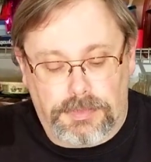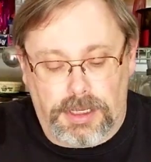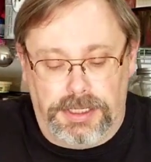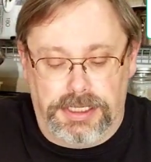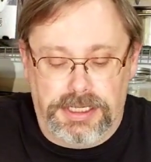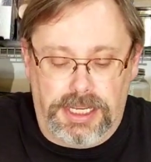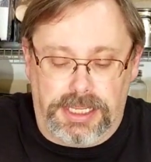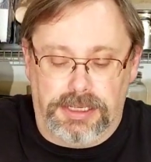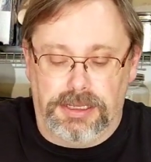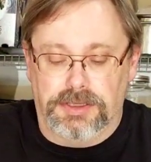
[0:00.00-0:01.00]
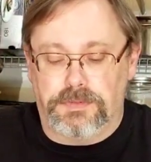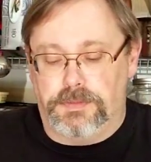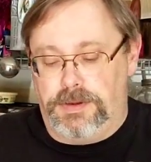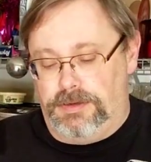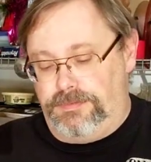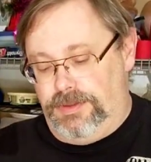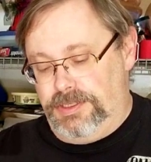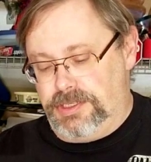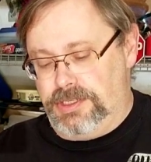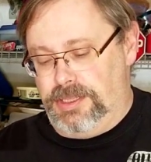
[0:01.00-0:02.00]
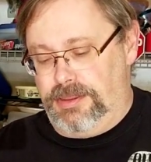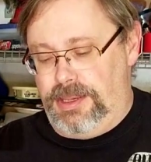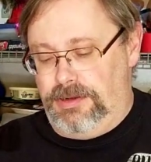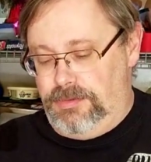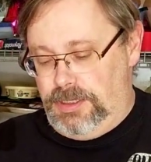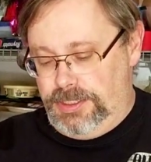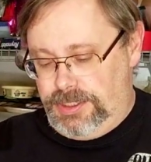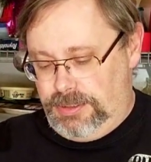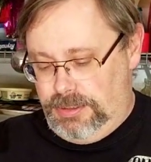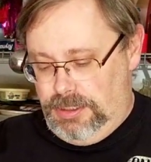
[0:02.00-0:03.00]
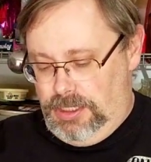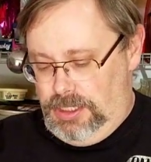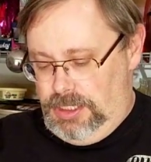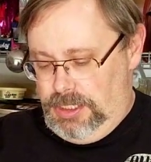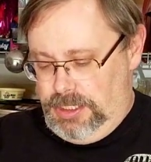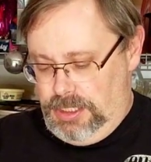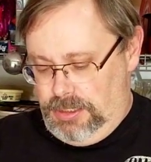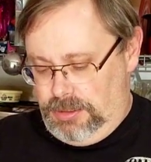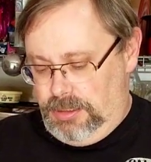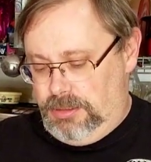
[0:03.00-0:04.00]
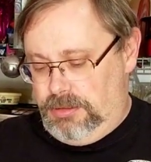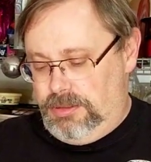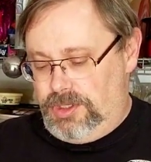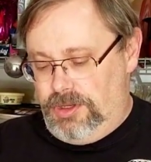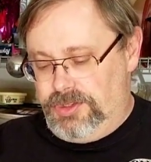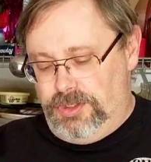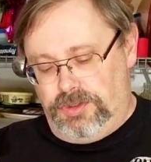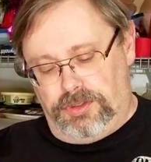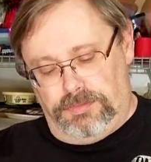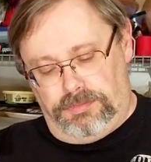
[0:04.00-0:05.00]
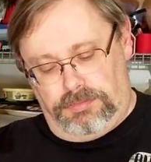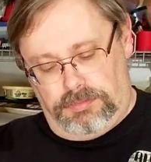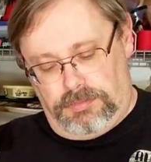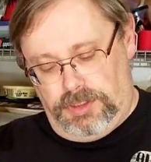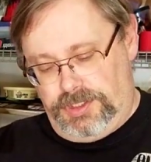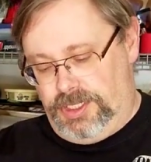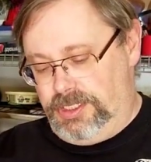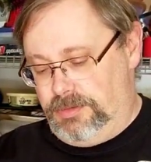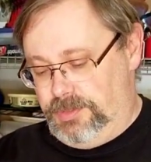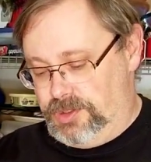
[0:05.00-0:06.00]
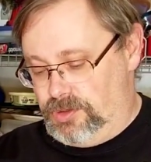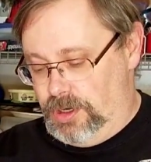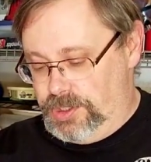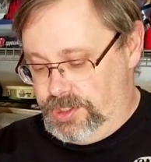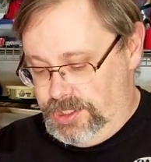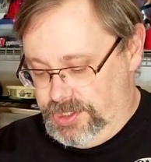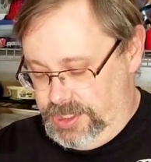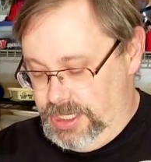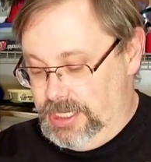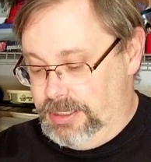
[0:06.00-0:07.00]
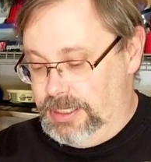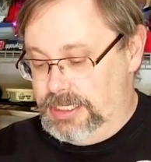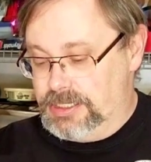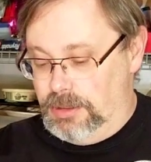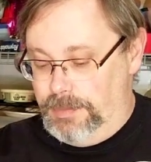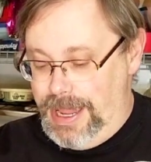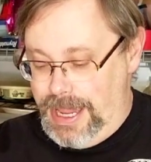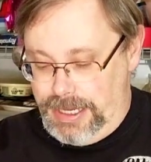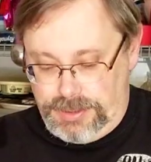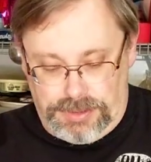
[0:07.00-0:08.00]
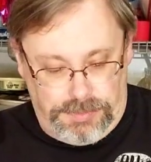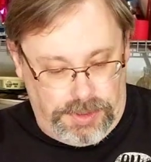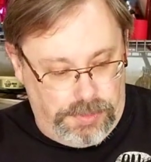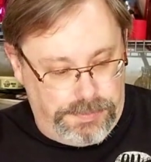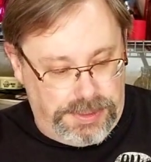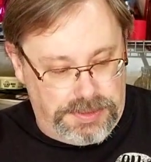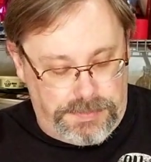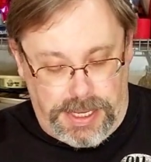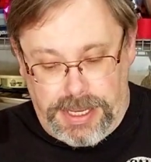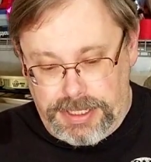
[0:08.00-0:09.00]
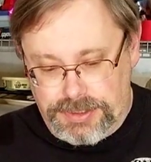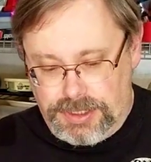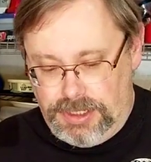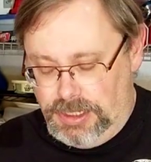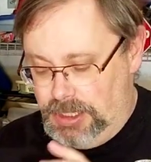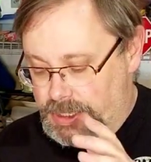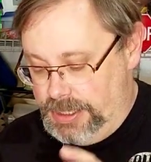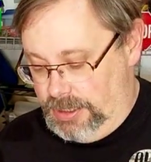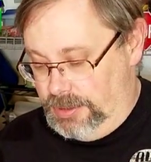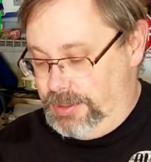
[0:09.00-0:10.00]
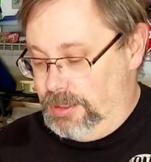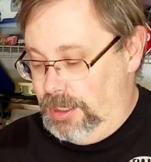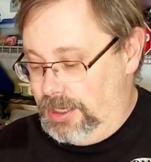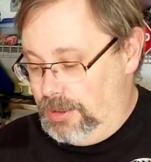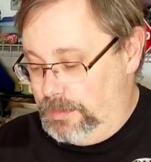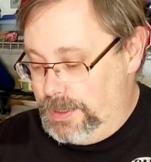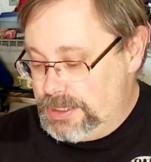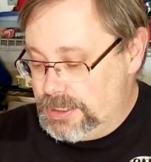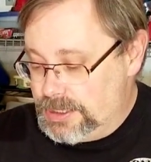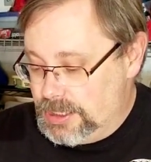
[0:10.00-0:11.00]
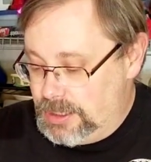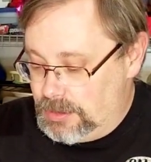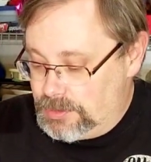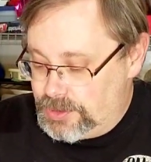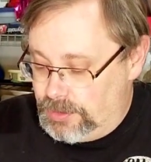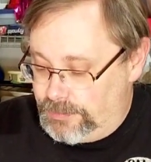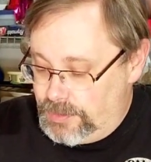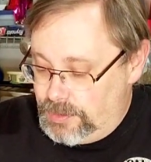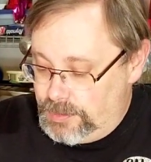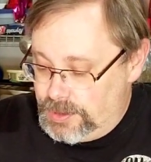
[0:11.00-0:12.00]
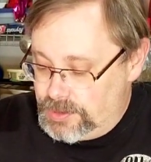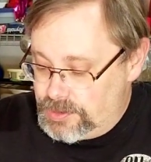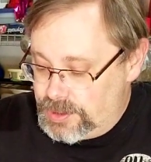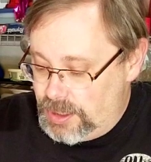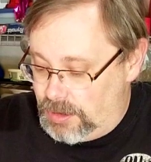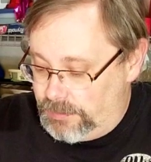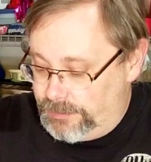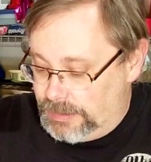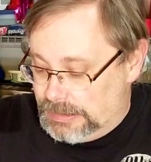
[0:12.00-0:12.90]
I did not get as prepared for this as I thought I was. Now, there's also some, looks like some instructions in these little bags. So I'm going to open these bags. Now, there are a lot of little pieces in here, so if you're doing this yourself,